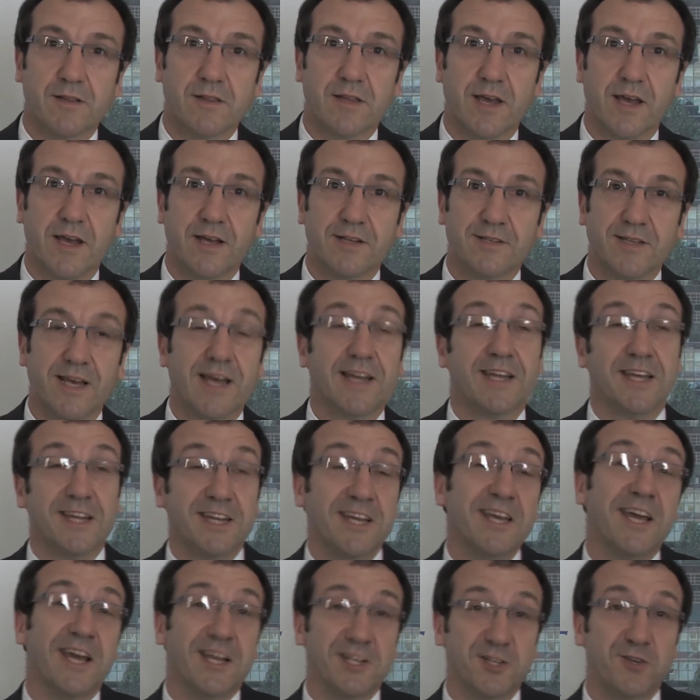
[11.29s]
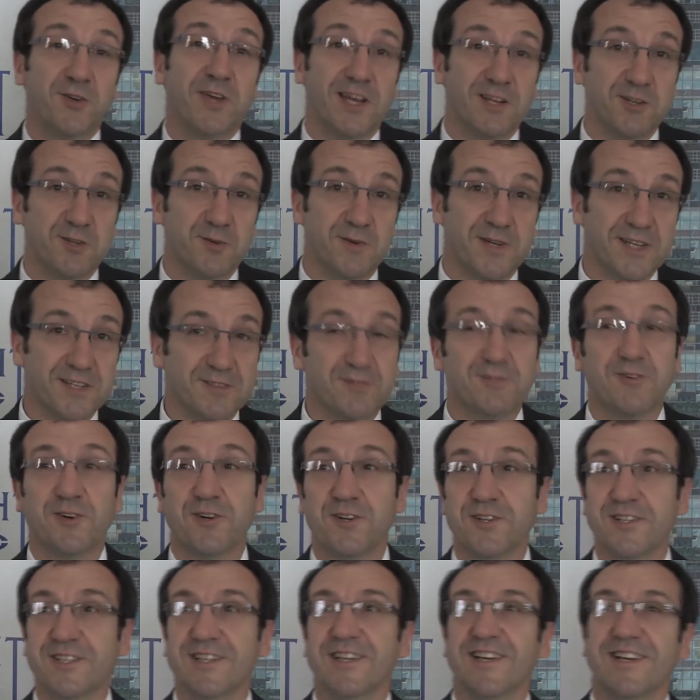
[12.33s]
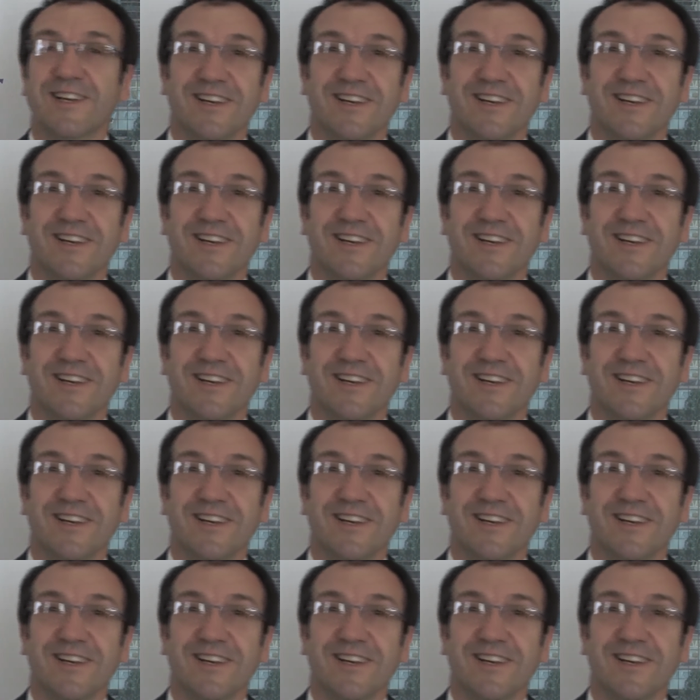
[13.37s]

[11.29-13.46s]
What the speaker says: that at any age you can do it first.